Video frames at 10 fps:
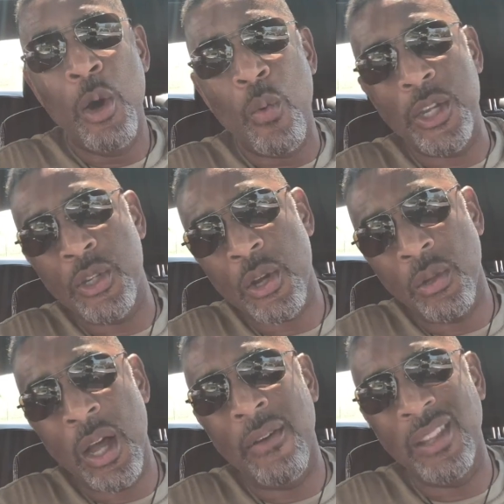When you show
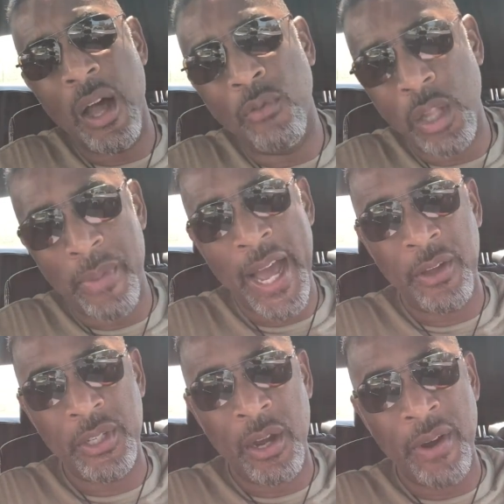love, love will
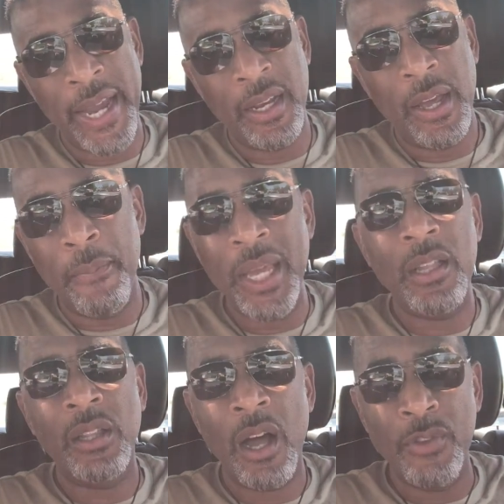abound. All right? Be
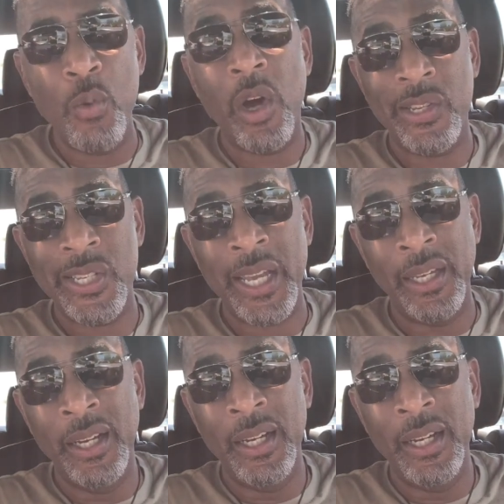the love you want to see.